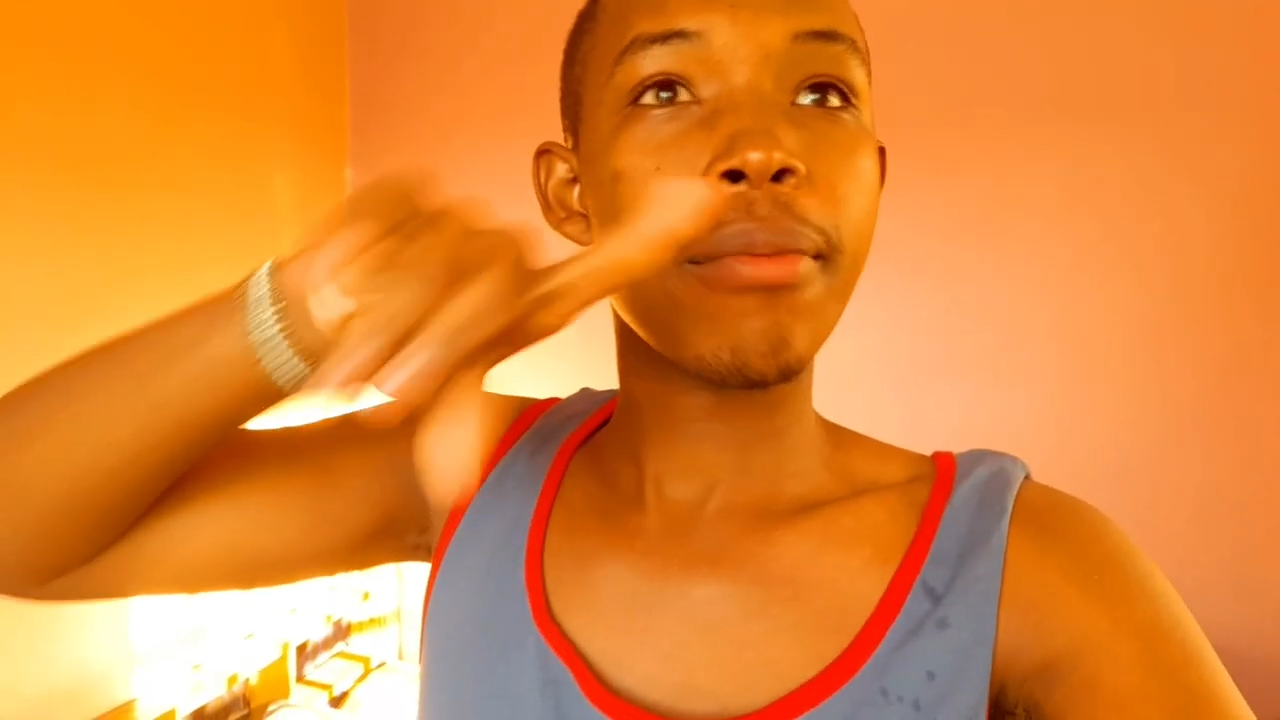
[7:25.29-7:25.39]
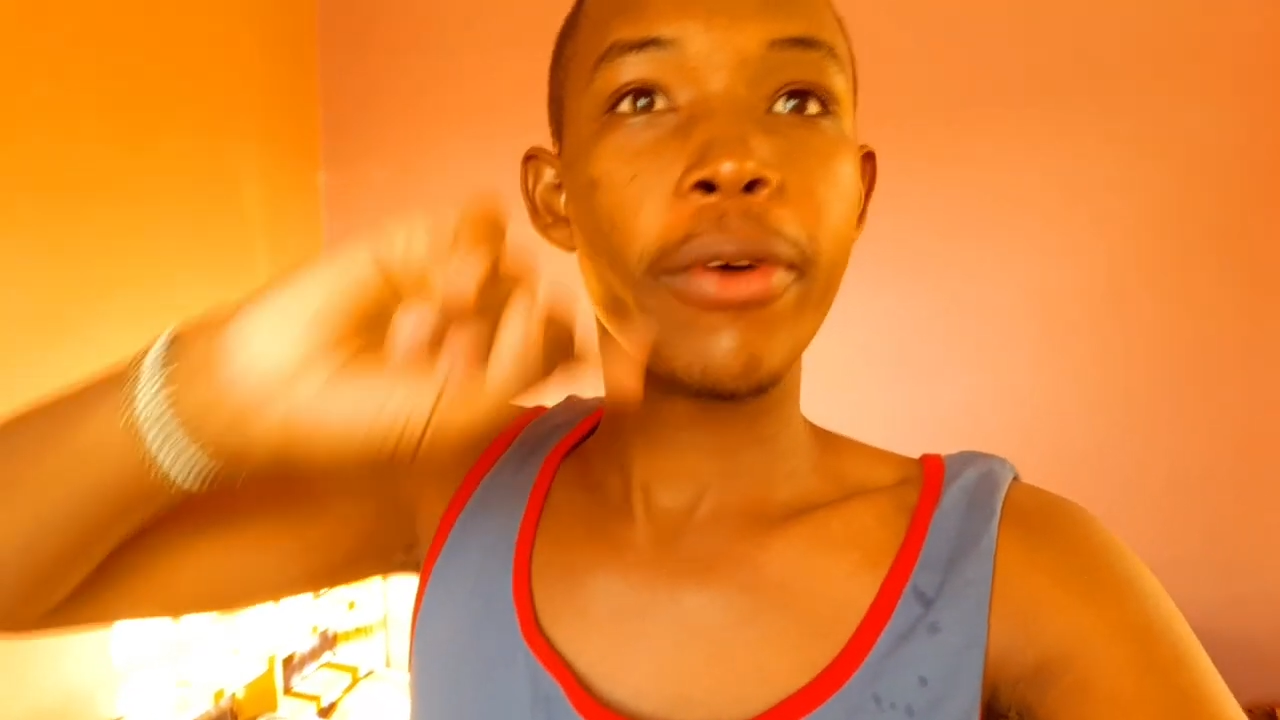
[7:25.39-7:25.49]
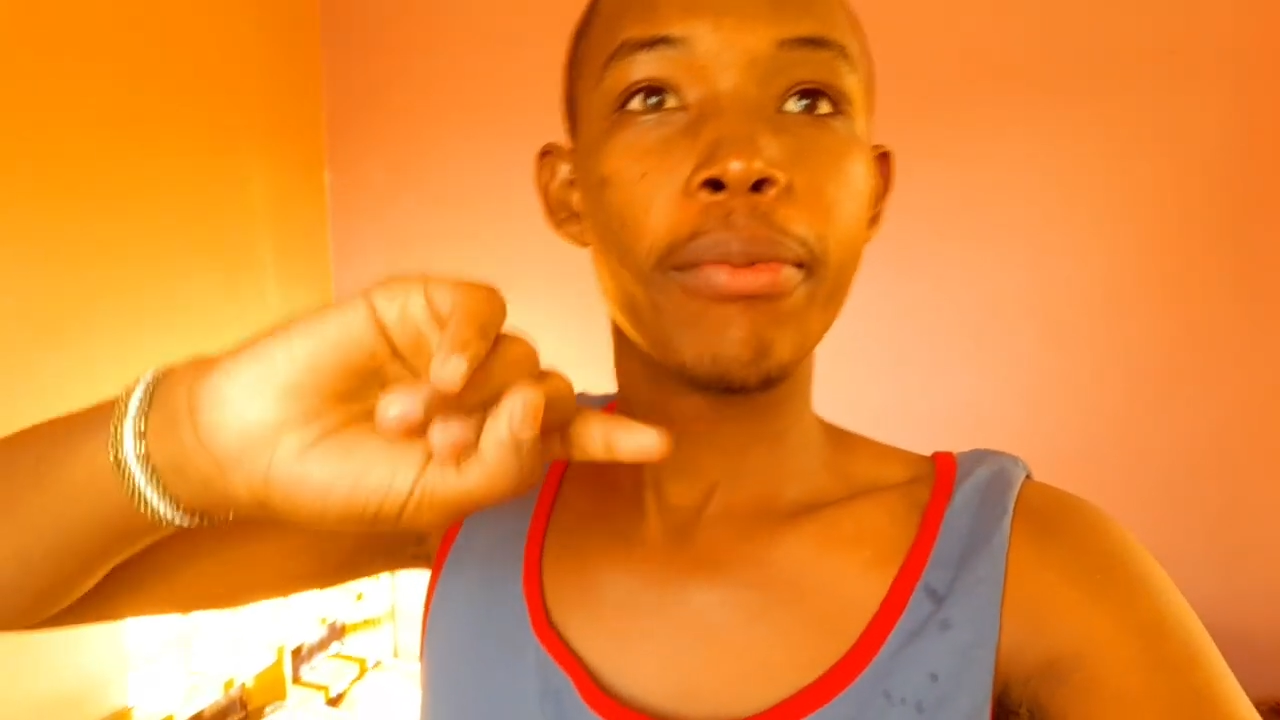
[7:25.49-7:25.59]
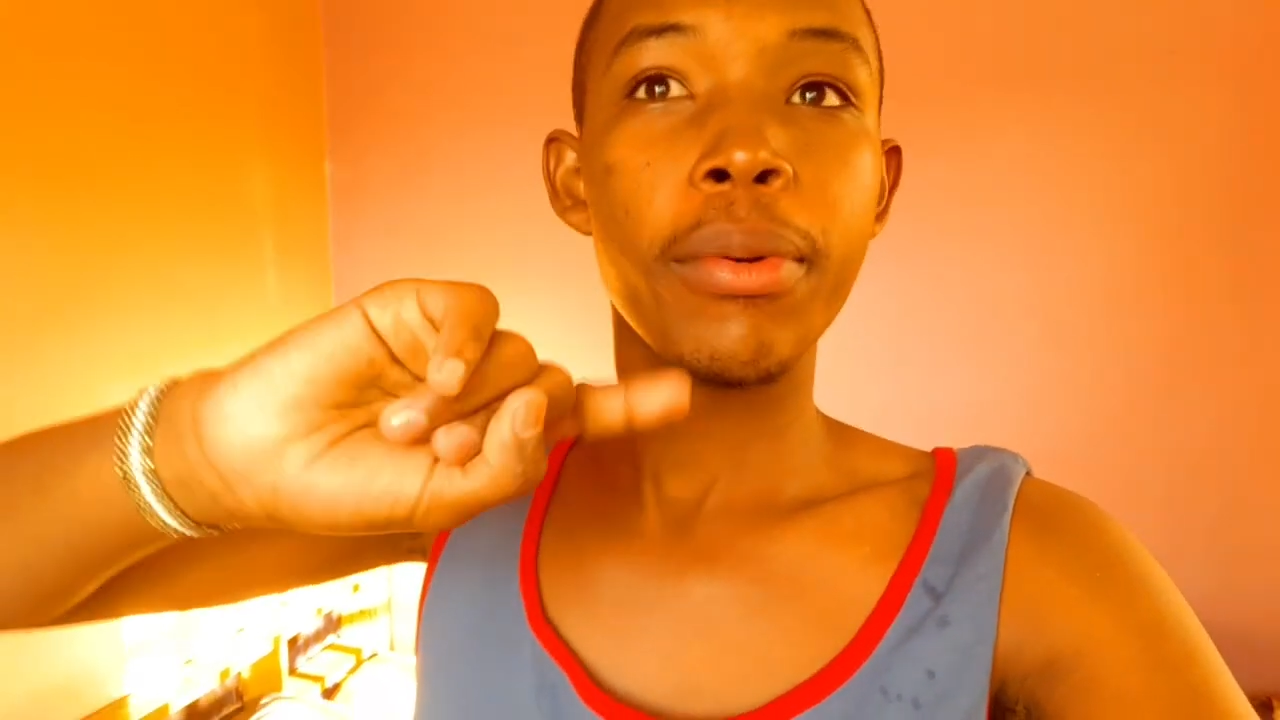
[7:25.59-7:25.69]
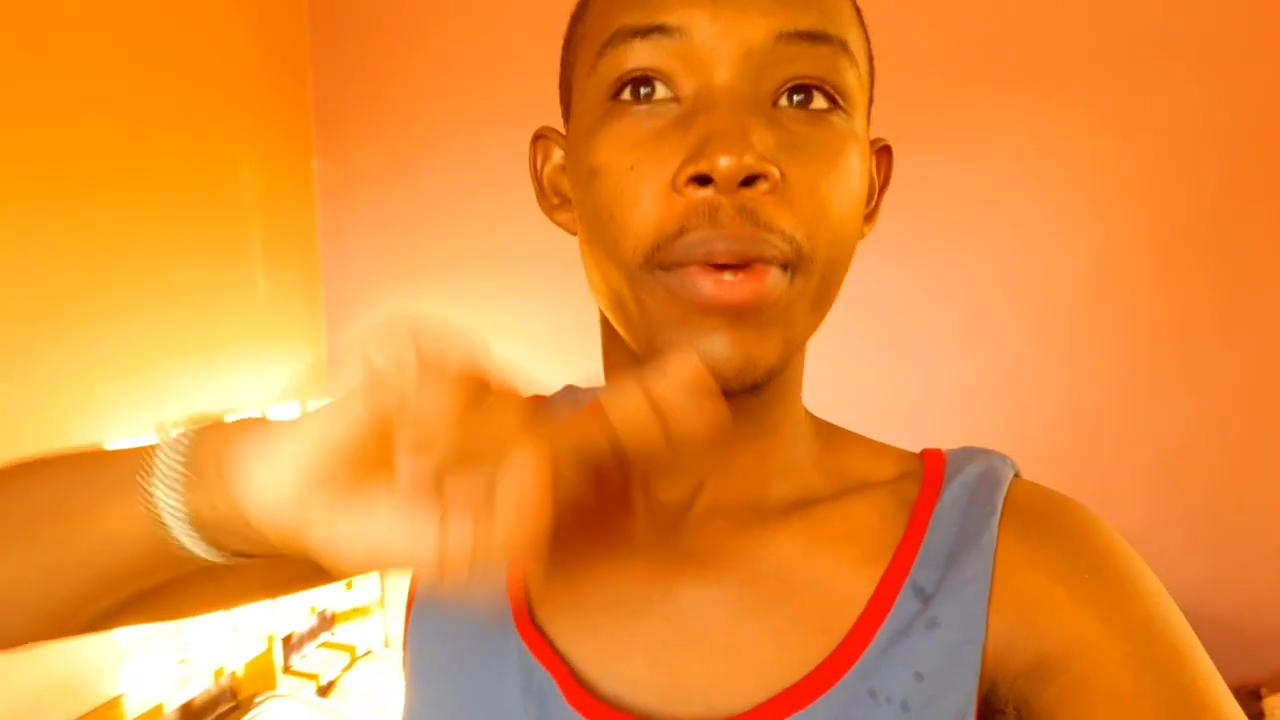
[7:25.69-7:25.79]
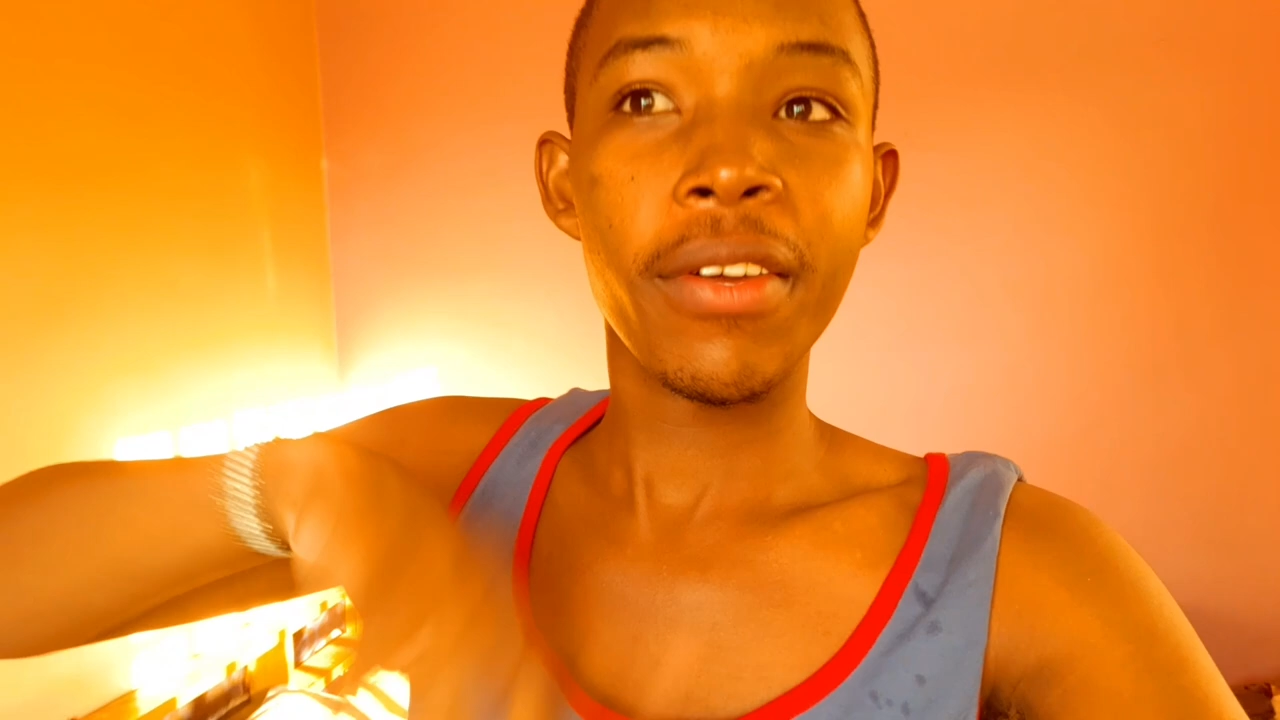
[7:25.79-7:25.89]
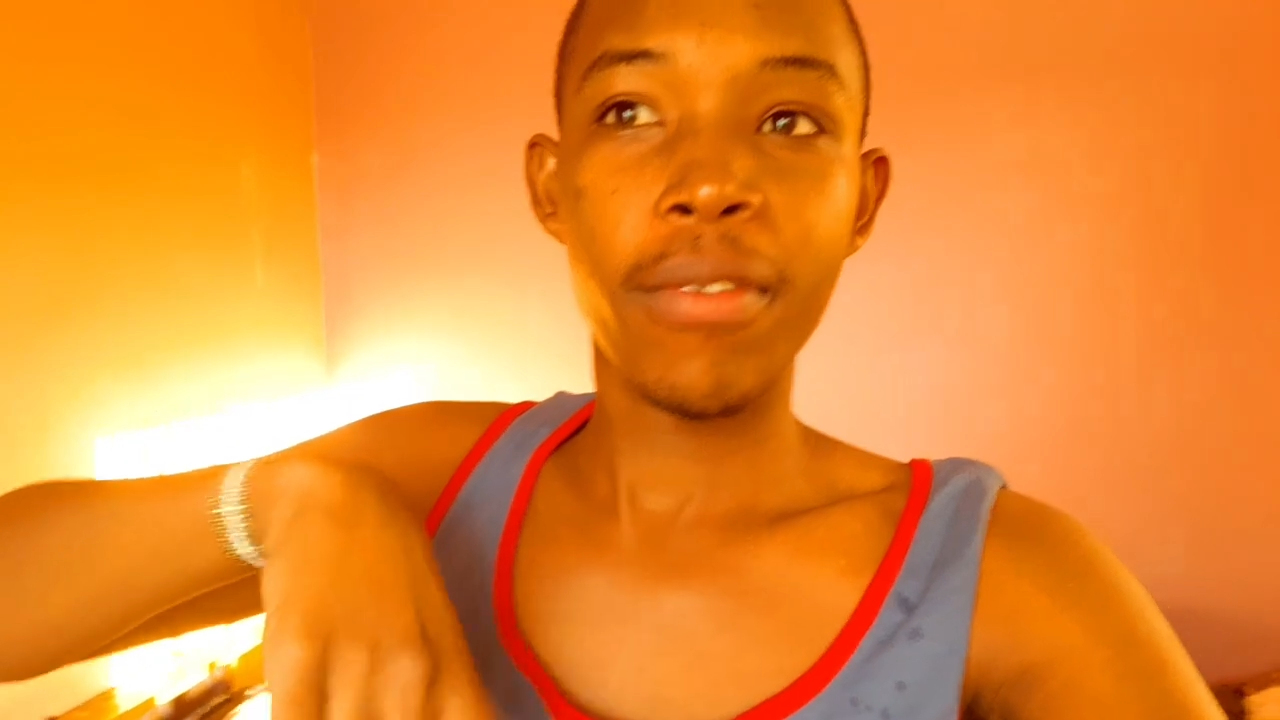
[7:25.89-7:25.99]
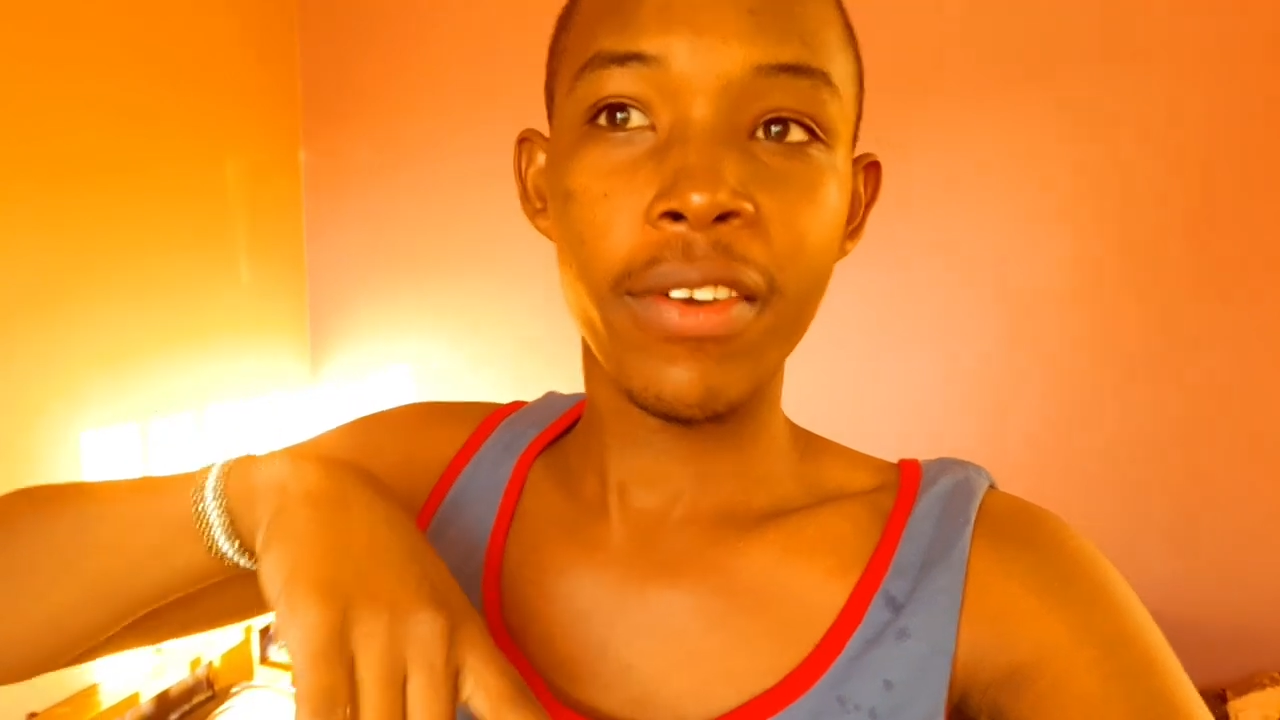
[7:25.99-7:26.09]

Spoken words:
I'm the one preparing